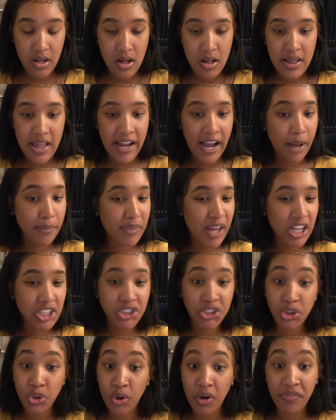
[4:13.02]
Like, I'm not
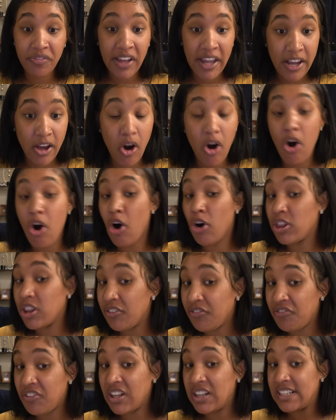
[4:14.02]
sure if like all the
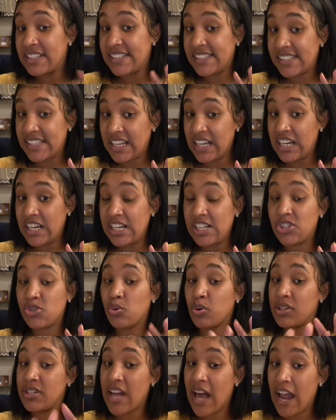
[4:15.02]
Philistines
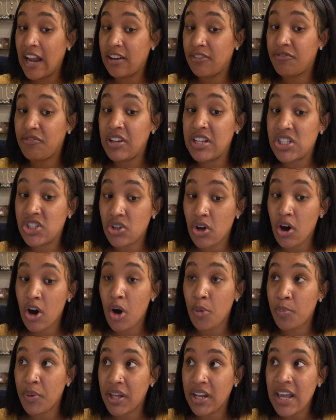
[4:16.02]
were 9 feet
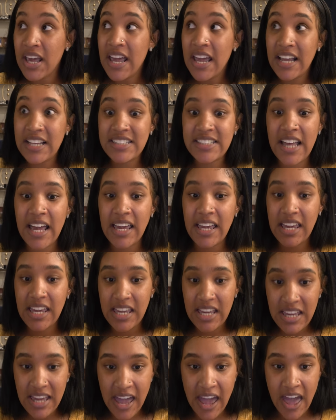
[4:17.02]
tall, but it's like
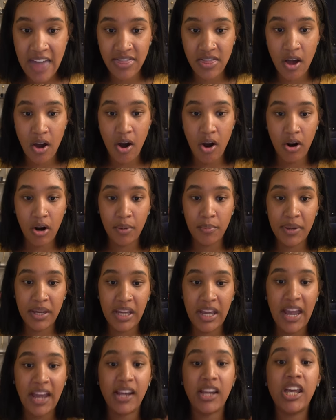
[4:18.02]
he had the
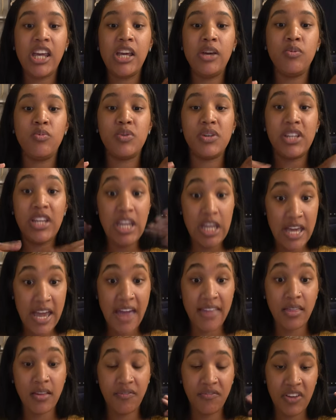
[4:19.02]
army and he
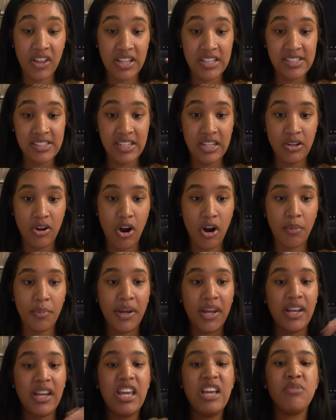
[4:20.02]
had the Philistine
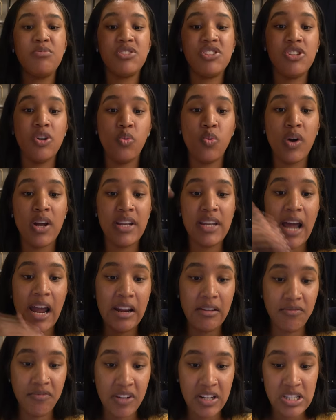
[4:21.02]
army and he was the one
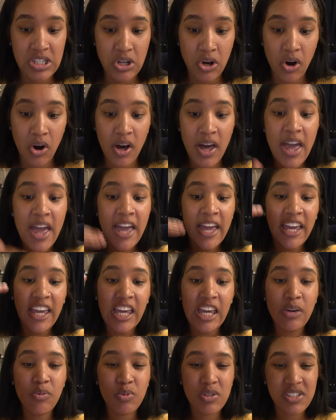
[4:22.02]
9 feet tall.
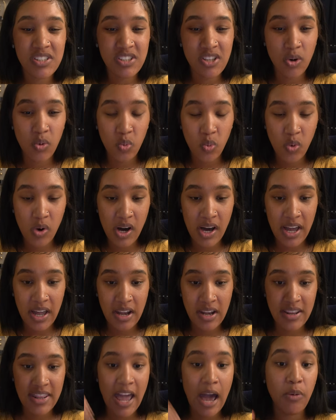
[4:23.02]
He was the
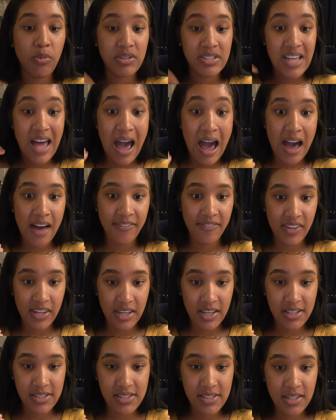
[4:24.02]
one that was
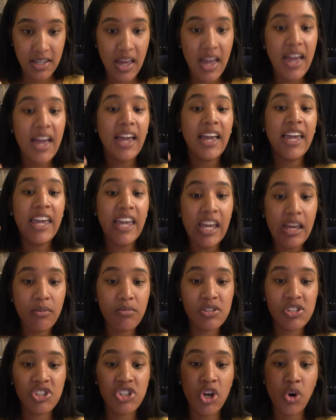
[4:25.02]
obvious. He
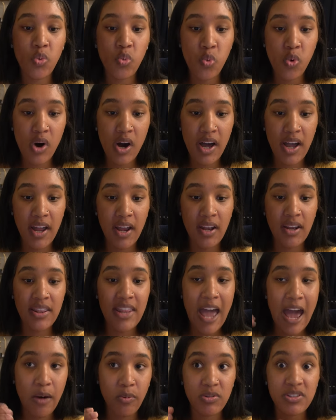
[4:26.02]
was the one
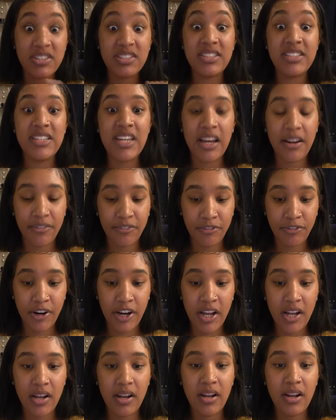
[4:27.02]
that was
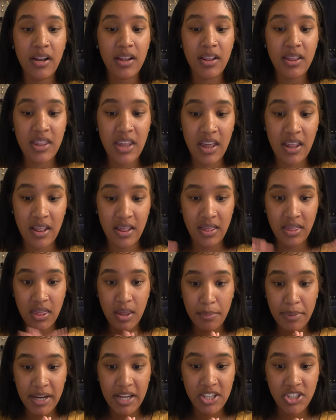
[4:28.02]
different than
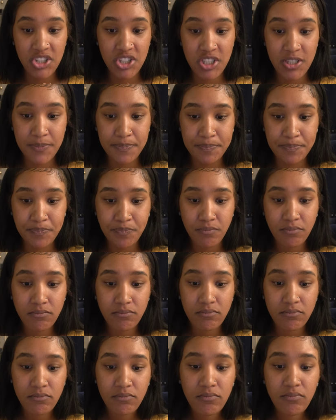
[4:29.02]
the bunch.
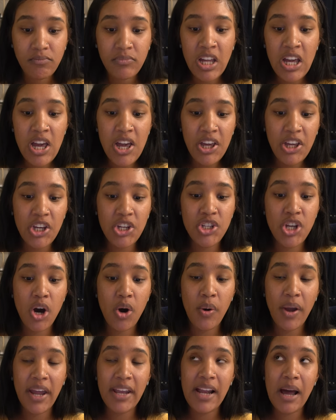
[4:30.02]
You
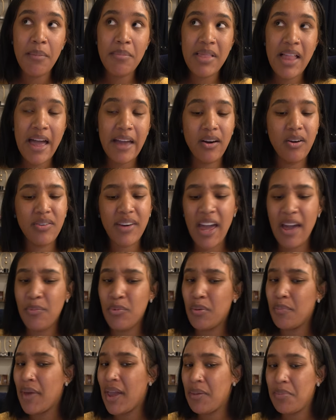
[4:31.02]
know, and I'm like, okay,
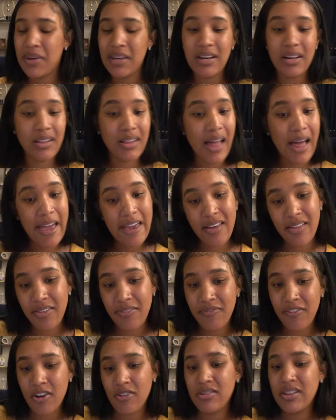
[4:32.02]
well, maybe Goliath
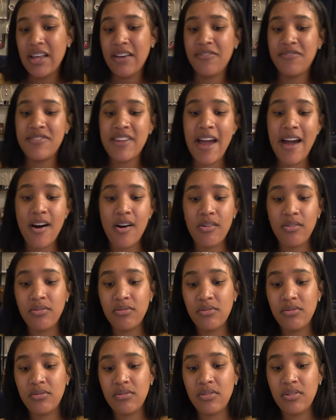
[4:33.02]
felt left out.
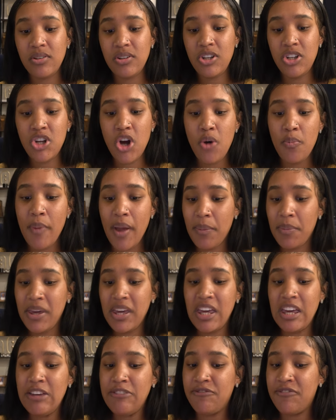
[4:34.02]
You know, maybe
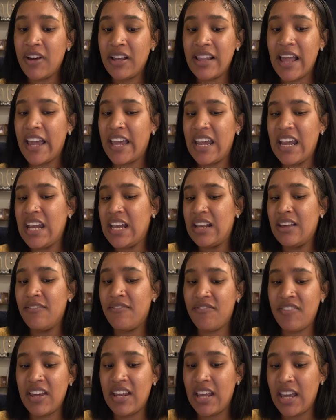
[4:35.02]
he felt like he didn't
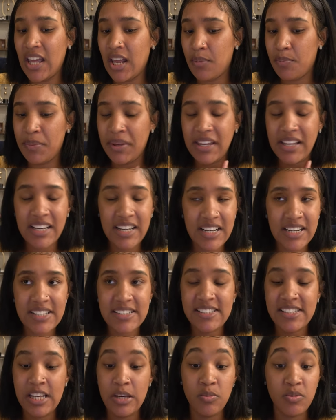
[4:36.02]
fit in
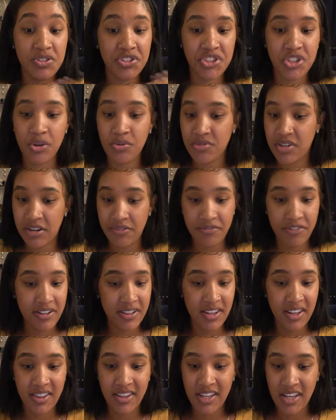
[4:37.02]
because he was so different
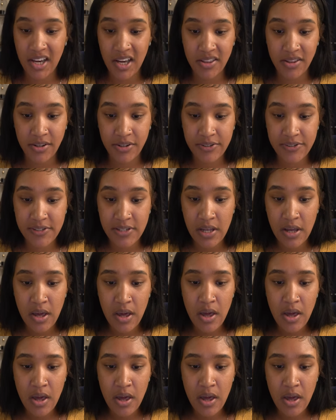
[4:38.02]
than the others.